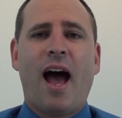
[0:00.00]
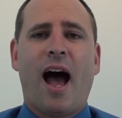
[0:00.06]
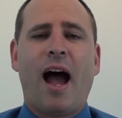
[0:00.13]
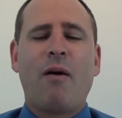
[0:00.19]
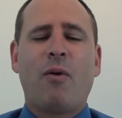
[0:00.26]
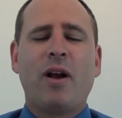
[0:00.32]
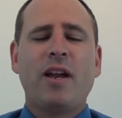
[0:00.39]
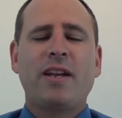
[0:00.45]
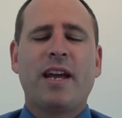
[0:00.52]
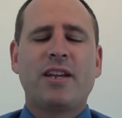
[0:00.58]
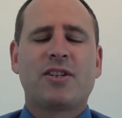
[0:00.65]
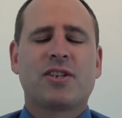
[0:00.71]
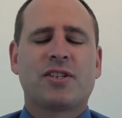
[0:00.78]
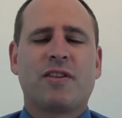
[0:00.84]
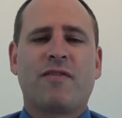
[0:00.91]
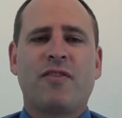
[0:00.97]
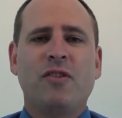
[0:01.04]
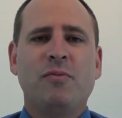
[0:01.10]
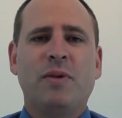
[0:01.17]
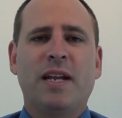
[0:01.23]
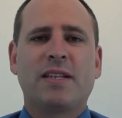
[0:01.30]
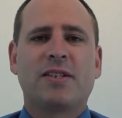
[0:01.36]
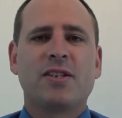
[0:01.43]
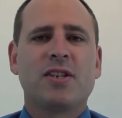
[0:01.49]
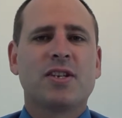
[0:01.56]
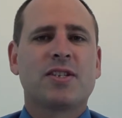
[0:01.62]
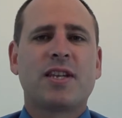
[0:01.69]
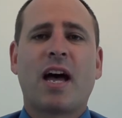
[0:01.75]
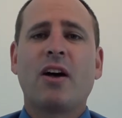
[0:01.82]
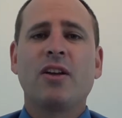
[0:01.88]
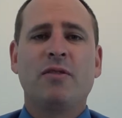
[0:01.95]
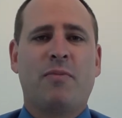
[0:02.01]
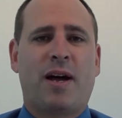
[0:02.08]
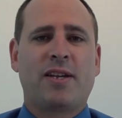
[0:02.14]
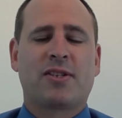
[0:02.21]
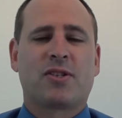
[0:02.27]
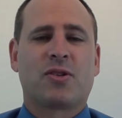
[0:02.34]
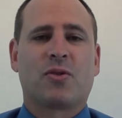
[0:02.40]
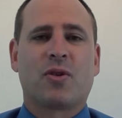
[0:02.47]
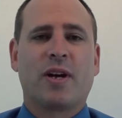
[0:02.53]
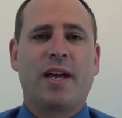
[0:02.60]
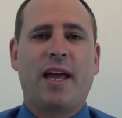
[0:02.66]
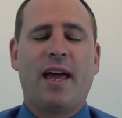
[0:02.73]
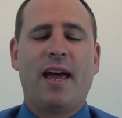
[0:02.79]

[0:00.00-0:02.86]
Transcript: I want to take just a few minutes and just tell you my story.